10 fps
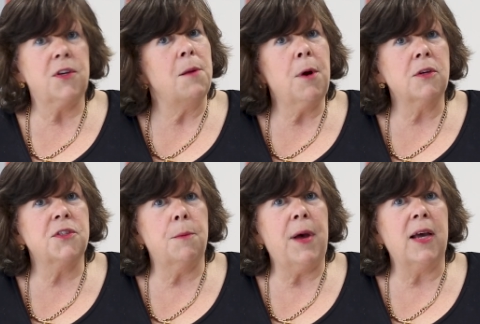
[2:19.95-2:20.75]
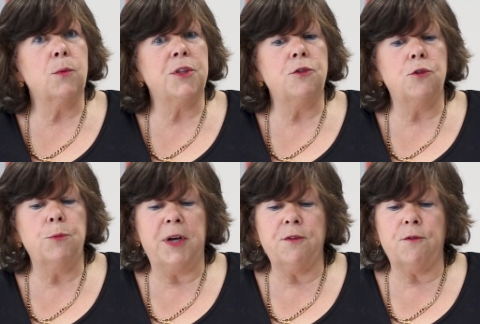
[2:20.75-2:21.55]
9 marks in the bag within 2
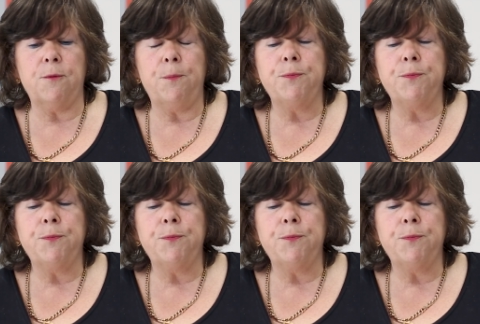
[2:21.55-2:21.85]
minutes.